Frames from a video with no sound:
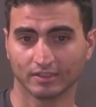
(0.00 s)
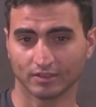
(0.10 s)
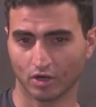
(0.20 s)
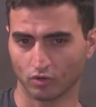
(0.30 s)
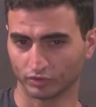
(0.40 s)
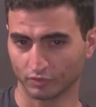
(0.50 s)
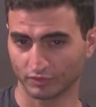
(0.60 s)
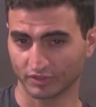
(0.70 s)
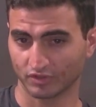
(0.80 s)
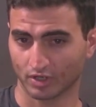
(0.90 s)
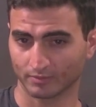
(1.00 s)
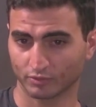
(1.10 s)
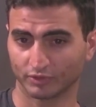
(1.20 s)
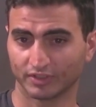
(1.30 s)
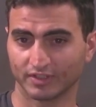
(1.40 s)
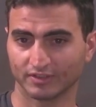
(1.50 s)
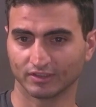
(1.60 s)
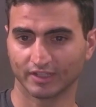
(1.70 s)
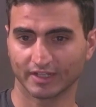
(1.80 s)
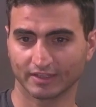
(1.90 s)
Not only was his arm twisted into
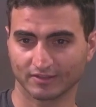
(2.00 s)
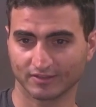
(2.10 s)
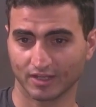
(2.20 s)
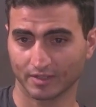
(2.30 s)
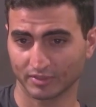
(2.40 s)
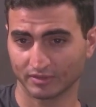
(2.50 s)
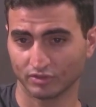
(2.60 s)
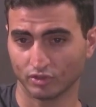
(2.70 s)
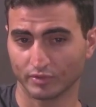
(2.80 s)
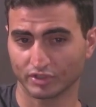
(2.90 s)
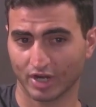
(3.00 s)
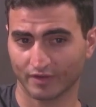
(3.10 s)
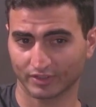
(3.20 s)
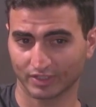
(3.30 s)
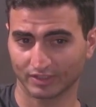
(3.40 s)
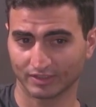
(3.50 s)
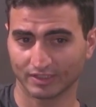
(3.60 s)
letting the slimy human trafficking